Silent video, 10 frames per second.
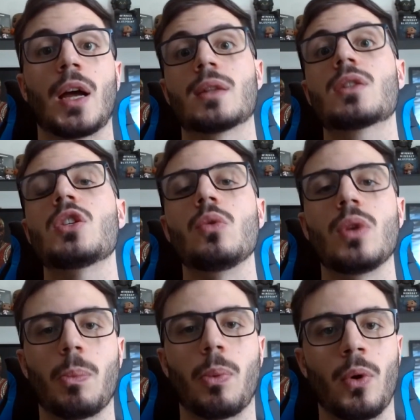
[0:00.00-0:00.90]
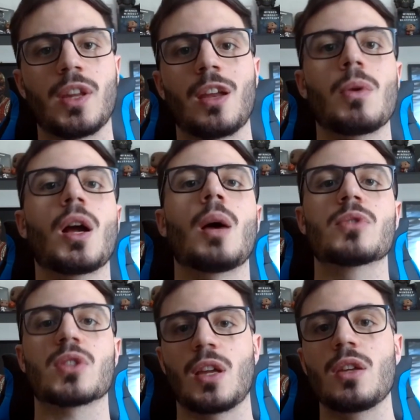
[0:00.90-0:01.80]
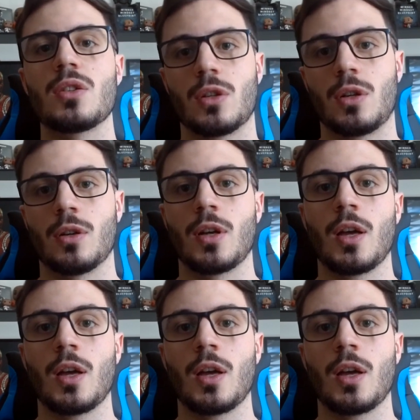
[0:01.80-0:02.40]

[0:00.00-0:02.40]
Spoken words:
until the point that it becomes easier.